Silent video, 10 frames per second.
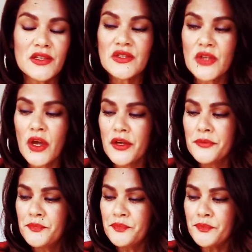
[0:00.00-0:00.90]

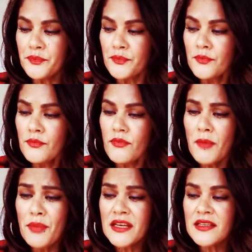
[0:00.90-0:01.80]
So,
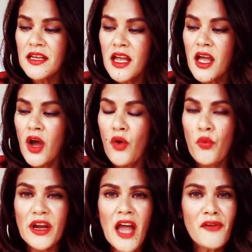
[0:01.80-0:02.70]
but
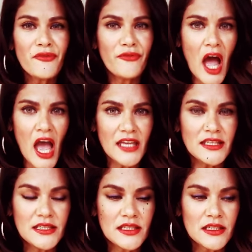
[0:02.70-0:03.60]
what I
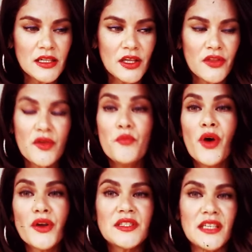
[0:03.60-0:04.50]
find the
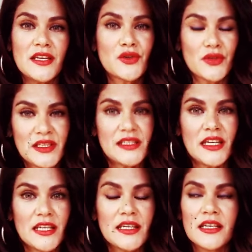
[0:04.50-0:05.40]
most
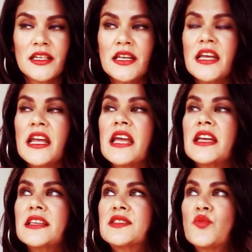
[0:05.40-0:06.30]
interesting
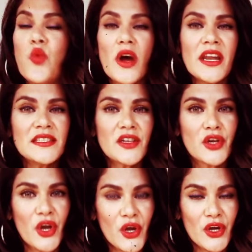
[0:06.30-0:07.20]
is what has
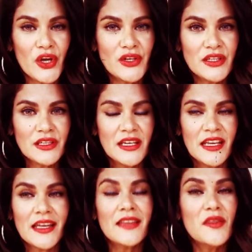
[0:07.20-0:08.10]
occurred
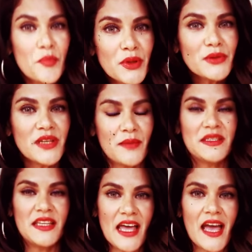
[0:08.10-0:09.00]
in the build up
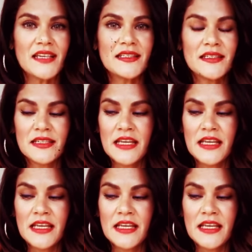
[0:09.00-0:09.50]
to that.